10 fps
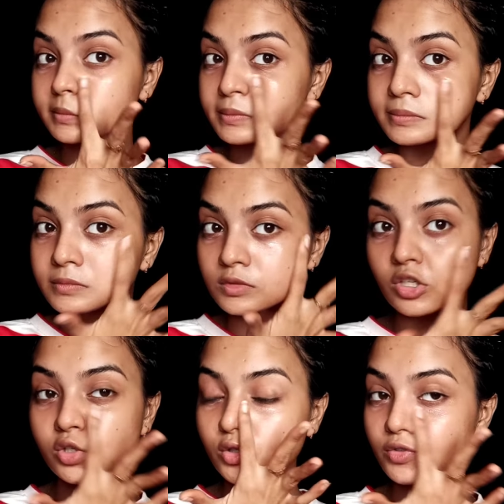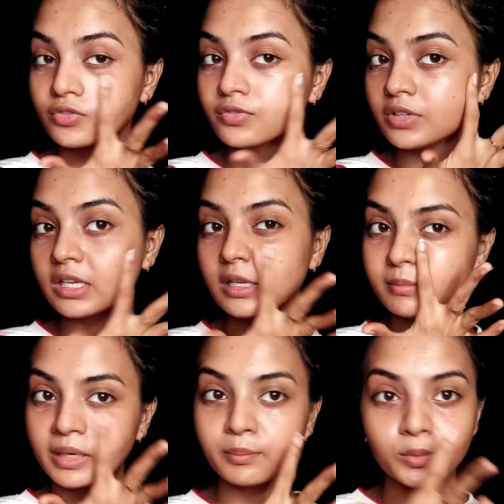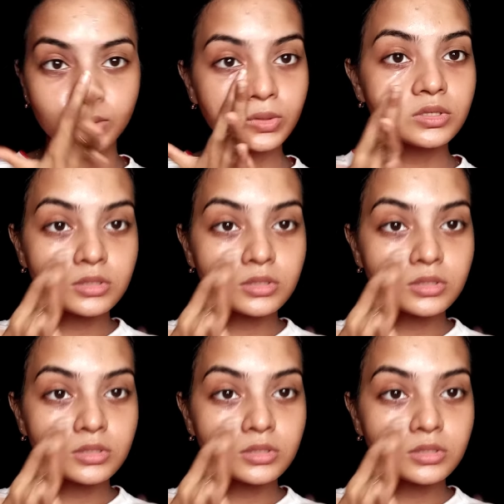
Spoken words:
just to fill in my pores.